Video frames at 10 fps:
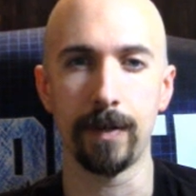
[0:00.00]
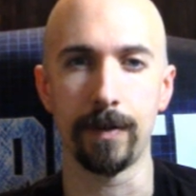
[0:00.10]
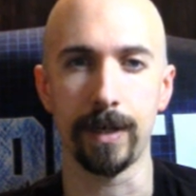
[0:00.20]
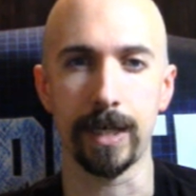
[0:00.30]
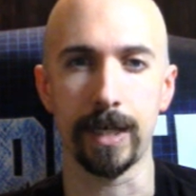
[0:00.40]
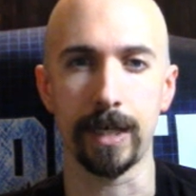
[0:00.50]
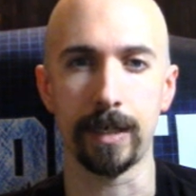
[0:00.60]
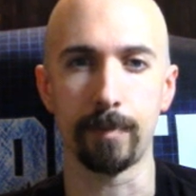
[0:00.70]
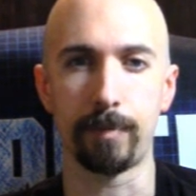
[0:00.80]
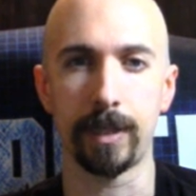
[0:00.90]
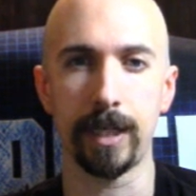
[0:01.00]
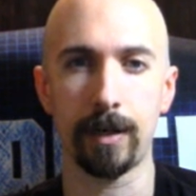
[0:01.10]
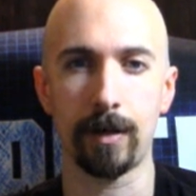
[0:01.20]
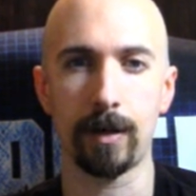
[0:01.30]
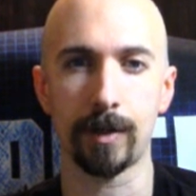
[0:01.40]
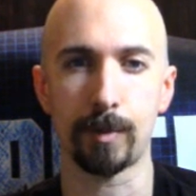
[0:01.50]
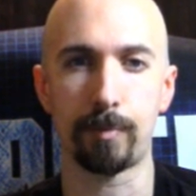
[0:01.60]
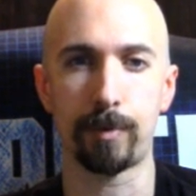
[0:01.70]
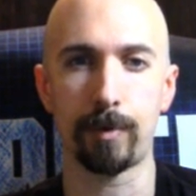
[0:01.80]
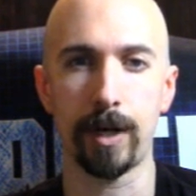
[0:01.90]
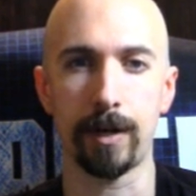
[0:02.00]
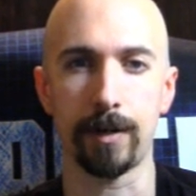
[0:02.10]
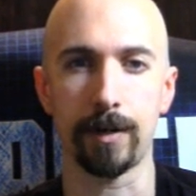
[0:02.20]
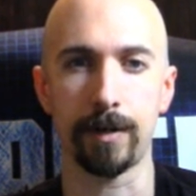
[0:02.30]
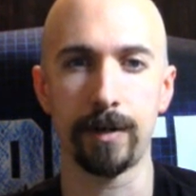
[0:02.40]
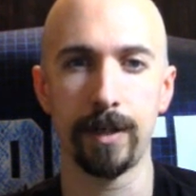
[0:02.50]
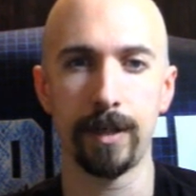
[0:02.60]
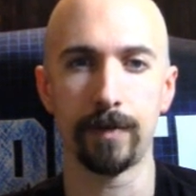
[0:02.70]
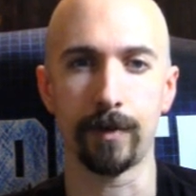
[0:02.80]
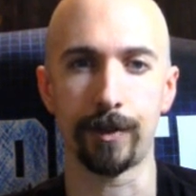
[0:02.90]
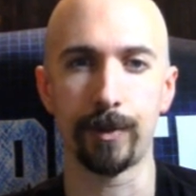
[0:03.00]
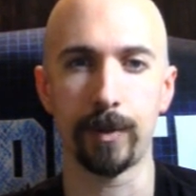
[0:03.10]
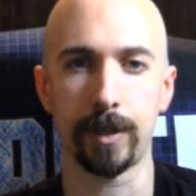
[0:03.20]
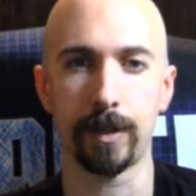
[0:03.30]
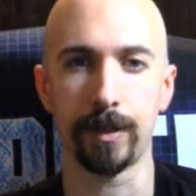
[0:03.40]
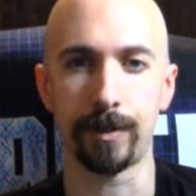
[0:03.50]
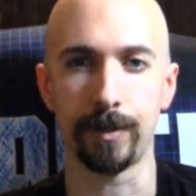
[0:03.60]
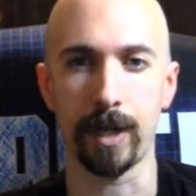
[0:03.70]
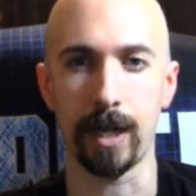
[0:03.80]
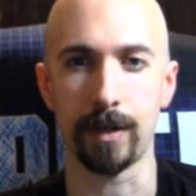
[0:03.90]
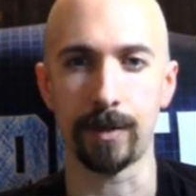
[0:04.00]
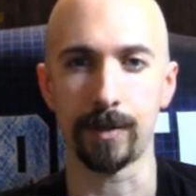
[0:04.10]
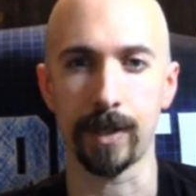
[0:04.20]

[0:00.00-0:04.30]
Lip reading: The Play Arts Predator for $202.